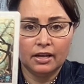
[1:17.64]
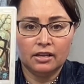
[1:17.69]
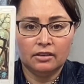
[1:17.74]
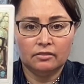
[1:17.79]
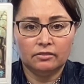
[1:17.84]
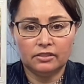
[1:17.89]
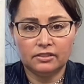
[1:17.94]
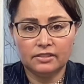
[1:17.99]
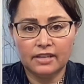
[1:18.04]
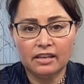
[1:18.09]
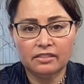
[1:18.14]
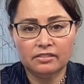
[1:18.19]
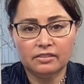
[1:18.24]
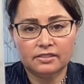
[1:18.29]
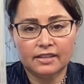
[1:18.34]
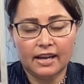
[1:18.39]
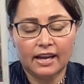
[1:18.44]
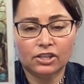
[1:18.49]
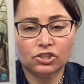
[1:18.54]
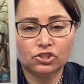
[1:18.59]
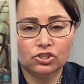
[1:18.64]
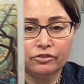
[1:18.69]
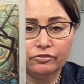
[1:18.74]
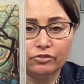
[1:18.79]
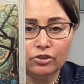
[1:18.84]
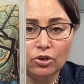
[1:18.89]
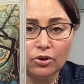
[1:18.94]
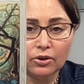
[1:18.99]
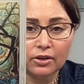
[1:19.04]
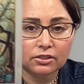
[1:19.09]
The death is actually, if
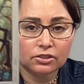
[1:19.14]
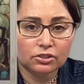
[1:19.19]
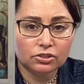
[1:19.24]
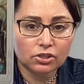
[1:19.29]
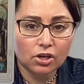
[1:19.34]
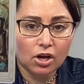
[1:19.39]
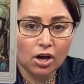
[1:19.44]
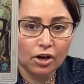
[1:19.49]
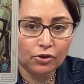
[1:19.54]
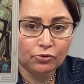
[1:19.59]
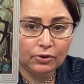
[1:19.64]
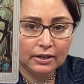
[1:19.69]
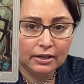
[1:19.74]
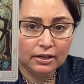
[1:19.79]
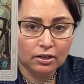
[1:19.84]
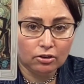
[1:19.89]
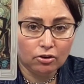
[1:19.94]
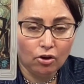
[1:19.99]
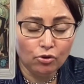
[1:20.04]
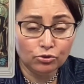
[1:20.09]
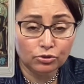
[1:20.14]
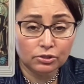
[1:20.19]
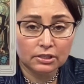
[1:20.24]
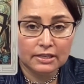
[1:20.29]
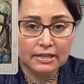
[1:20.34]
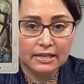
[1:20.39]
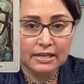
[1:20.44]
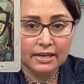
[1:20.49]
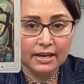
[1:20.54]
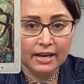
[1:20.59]
you look at this card really
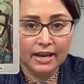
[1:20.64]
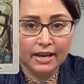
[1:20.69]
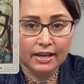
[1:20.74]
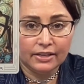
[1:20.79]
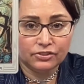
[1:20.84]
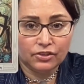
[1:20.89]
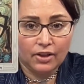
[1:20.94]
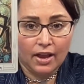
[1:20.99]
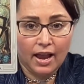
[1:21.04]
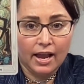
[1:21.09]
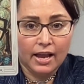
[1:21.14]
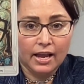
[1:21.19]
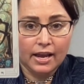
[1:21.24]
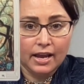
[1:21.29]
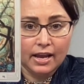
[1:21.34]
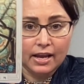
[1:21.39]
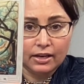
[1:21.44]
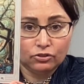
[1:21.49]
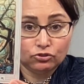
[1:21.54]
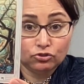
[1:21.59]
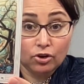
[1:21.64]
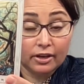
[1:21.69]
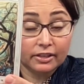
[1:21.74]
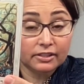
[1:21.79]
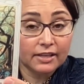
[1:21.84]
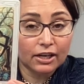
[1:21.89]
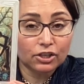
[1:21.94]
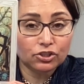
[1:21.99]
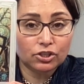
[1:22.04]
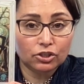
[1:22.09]
closely, it's
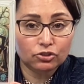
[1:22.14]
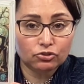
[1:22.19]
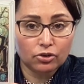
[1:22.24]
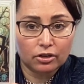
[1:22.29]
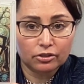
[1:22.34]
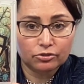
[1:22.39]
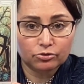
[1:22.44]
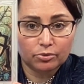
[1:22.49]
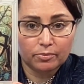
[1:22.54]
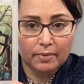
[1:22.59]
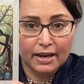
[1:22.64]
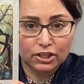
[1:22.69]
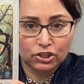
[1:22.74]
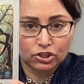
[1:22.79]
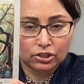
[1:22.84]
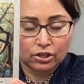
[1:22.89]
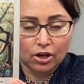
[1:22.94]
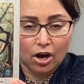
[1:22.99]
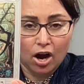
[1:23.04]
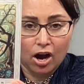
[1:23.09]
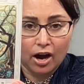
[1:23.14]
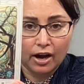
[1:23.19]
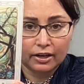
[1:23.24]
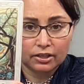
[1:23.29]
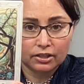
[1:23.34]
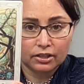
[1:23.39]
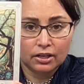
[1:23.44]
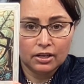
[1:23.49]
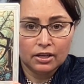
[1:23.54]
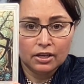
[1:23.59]
actually a transformation card.
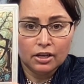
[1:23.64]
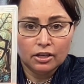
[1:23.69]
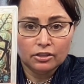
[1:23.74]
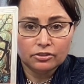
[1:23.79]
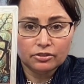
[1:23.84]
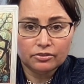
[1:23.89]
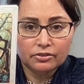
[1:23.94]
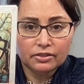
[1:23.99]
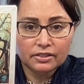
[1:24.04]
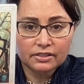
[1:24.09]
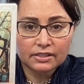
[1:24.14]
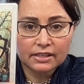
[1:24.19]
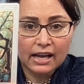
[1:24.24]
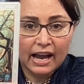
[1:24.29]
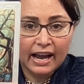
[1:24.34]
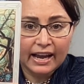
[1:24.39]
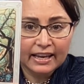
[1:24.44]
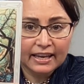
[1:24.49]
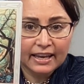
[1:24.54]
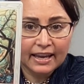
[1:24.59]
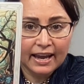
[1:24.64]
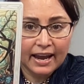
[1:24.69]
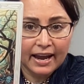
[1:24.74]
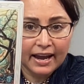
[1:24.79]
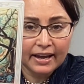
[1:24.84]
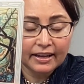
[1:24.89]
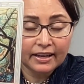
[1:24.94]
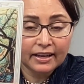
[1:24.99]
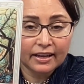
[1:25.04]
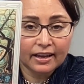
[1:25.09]
So this guy
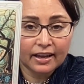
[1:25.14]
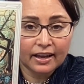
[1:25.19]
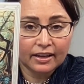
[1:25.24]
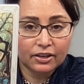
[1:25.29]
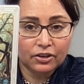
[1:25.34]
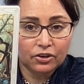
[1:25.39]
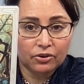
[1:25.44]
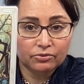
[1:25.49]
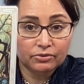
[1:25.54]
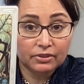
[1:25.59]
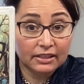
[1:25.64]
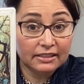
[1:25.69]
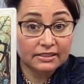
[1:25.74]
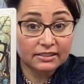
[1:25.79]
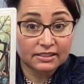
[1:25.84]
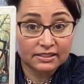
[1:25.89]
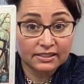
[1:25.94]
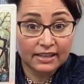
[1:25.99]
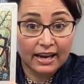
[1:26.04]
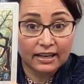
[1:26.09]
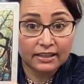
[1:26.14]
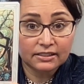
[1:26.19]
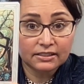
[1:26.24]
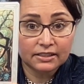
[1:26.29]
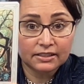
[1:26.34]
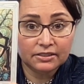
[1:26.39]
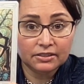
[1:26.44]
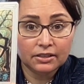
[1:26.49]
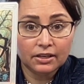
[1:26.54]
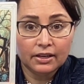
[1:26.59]
here, he's a
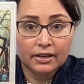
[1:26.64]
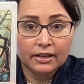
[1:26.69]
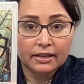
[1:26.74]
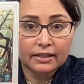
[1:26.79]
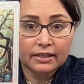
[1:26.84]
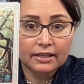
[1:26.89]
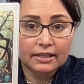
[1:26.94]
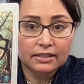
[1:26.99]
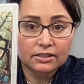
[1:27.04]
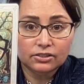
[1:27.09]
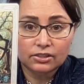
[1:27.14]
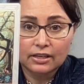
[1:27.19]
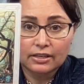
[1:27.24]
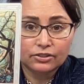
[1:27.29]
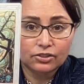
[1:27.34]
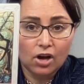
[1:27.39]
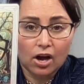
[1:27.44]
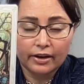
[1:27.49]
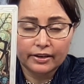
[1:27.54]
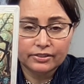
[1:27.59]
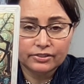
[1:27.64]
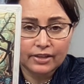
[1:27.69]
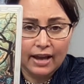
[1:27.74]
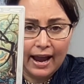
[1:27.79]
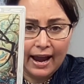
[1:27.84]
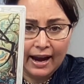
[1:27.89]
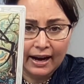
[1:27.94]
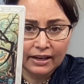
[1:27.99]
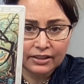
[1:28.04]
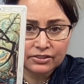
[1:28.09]
skeleton. He's got his
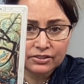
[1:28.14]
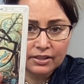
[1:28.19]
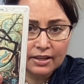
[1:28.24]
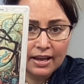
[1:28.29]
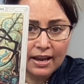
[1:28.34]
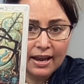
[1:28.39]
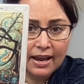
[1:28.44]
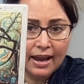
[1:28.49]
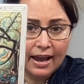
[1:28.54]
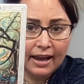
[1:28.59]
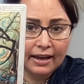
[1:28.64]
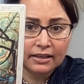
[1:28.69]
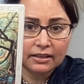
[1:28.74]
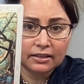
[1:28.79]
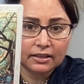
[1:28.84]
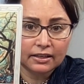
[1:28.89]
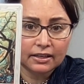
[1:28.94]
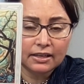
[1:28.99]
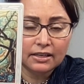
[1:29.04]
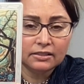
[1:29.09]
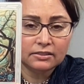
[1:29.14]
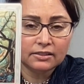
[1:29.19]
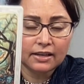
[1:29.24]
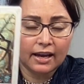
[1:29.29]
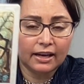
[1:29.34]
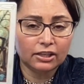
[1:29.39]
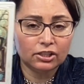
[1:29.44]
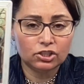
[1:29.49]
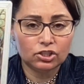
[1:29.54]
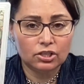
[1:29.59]
axe there, and he's
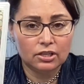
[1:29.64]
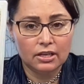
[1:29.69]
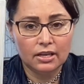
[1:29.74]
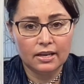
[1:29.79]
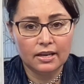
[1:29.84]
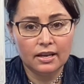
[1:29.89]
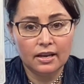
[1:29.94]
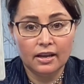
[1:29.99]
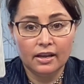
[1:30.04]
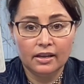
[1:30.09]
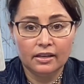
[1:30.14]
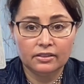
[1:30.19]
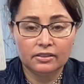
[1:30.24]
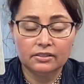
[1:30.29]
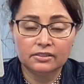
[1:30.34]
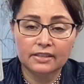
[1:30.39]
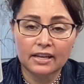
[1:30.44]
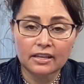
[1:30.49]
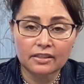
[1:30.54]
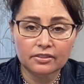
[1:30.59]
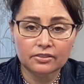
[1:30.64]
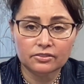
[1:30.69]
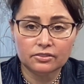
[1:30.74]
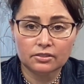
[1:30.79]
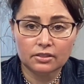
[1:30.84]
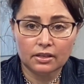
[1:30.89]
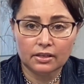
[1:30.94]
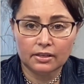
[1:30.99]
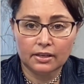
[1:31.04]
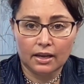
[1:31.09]
actually, the death is
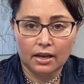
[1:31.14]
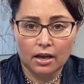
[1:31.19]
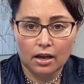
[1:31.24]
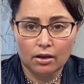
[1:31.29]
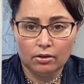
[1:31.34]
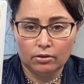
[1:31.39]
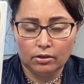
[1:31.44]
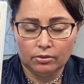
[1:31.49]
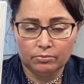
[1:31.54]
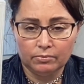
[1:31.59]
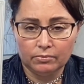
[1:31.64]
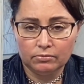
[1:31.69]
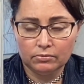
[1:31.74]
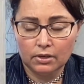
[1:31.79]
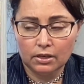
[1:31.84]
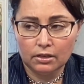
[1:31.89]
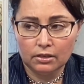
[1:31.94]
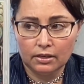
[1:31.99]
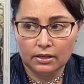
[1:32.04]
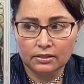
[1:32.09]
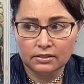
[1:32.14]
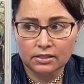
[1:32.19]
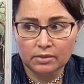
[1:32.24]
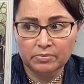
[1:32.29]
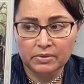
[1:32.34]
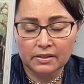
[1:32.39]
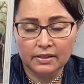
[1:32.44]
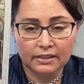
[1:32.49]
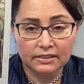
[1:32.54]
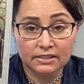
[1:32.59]
it's
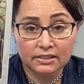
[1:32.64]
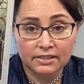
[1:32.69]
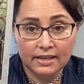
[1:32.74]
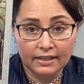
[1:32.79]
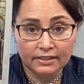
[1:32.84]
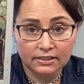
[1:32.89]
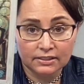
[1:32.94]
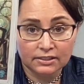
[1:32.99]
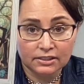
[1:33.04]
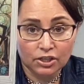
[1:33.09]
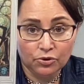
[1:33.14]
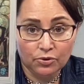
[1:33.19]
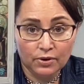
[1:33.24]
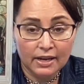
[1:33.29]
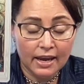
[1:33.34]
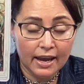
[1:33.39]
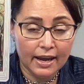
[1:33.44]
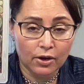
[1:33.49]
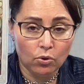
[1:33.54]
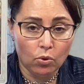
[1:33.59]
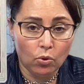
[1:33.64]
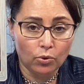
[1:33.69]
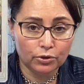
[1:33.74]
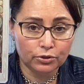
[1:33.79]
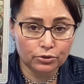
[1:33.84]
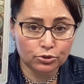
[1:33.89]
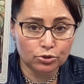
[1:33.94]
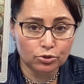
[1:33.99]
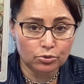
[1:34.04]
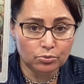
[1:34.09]
something that's necessary in order
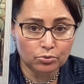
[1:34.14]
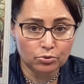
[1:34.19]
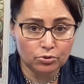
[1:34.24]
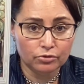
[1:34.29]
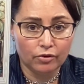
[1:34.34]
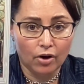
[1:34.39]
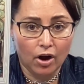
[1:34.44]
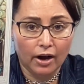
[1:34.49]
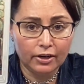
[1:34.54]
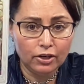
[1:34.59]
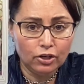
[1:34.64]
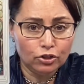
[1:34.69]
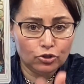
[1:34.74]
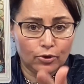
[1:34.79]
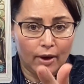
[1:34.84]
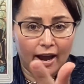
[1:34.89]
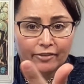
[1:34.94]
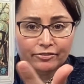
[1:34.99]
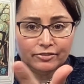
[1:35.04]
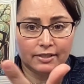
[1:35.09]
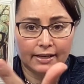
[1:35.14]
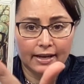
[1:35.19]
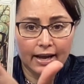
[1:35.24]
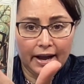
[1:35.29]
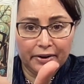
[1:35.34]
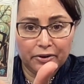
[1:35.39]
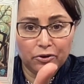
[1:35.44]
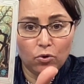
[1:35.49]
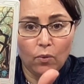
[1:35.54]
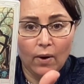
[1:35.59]
to move on. You have to
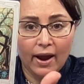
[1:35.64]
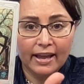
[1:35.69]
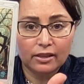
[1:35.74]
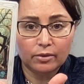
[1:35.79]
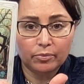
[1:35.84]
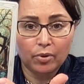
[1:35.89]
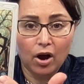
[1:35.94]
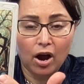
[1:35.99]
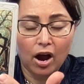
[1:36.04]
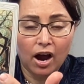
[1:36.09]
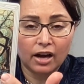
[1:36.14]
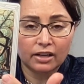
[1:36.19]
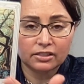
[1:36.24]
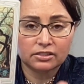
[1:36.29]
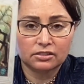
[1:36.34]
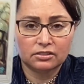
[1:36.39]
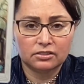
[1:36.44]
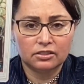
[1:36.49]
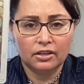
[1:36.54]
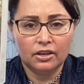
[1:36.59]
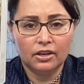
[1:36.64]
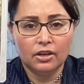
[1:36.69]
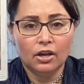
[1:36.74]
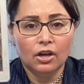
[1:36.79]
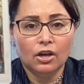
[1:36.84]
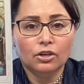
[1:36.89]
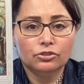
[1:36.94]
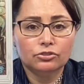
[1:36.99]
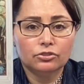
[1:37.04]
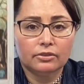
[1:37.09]
cut away the past.
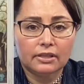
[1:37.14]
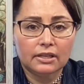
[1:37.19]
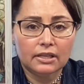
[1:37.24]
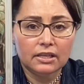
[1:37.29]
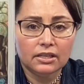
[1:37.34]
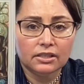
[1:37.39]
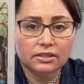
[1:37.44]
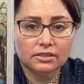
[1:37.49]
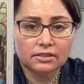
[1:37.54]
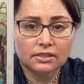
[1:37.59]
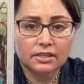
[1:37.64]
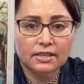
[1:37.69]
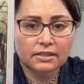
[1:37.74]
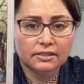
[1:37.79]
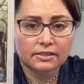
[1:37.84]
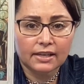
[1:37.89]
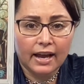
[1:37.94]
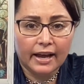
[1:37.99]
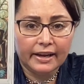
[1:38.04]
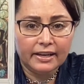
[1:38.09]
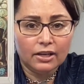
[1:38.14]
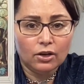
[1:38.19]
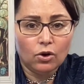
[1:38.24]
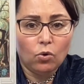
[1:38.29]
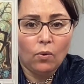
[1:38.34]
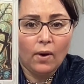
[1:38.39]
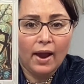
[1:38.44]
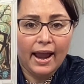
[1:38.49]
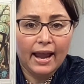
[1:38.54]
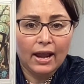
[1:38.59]
So he is cutting
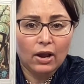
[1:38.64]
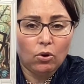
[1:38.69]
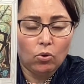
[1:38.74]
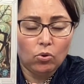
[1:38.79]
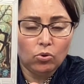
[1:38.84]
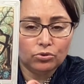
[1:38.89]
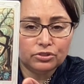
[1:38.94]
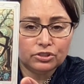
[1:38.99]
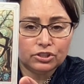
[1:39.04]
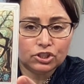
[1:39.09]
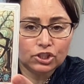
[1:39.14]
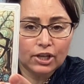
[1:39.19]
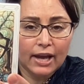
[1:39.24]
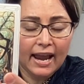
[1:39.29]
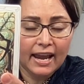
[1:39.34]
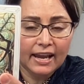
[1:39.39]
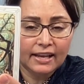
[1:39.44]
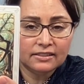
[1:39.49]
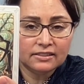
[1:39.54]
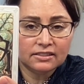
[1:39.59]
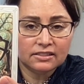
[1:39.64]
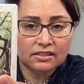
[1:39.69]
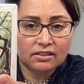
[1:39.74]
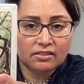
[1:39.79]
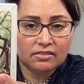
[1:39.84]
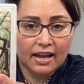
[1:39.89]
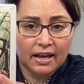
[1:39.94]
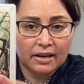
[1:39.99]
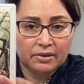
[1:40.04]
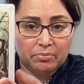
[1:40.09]
away all the chains
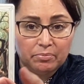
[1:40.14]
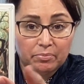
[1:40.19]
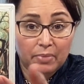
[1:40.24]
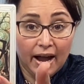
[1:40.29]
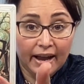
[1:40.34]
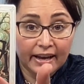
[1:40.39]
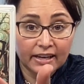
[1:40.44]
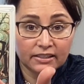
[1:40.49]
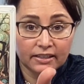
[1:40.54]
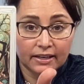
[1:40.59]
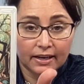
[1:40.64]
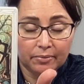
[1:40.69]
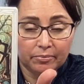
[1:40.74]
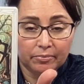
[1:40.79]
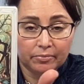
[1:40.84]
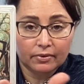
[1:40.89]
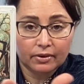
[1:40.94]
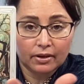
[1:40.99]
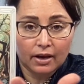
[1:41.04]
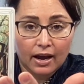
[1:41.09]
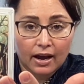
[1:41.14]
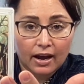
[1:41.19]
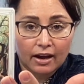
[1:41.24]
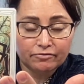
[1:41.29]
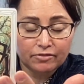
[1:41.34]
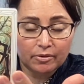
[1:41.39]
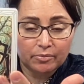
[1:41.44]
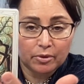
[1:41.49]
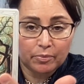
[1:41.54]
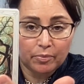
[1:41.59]
that bind him
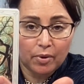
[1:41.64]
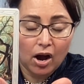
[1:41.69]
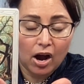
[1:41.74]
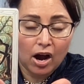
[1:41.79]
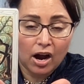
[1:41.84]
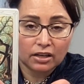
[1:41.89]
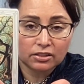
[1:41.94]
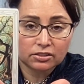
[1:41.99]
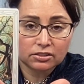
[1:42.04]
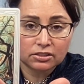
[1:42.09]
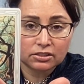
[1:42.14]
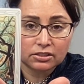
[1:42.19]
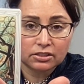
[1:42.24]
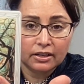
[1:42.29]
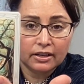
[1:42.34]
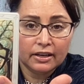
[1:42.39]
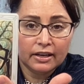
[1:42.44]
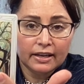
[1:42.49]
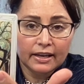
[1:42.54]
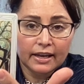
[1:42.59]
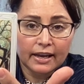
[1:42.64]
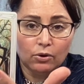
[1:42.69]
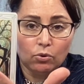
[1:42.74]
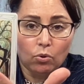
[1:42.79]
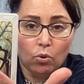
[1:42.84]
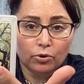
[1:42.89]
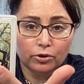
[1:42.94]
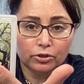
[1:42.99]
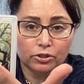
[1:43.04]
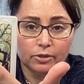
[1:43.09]
from the past in
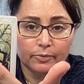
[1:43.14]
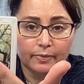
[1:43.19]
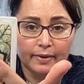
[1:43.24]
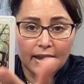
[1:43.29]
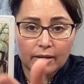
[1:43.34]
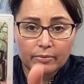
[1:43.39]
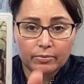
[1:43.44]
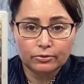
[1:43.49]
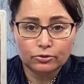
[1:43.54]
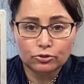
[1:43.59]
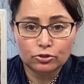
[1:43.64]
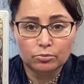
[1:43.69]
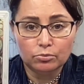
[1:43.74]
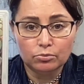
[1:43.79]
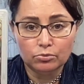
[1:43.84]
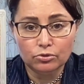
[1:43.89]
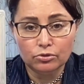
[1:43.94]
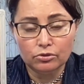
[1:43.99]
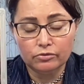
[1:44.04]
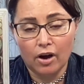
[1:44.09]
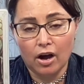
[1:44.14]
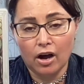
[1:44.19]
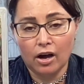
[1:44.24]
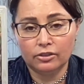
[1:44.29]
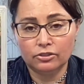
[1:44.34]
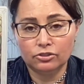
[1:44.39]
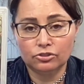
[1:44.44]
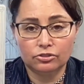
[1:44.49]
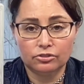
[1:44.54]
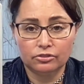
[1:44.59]
order to be able to move
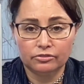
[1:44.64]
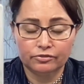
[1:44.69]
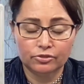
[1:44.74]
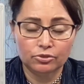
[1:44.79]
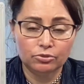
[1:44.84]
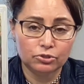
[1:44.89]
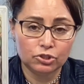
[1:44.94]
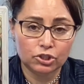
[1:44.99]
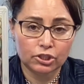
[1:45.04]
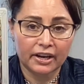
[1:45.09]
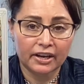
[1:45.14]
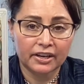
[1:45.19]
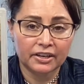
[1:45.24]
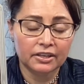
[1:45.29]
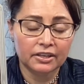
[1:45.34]
on to the future.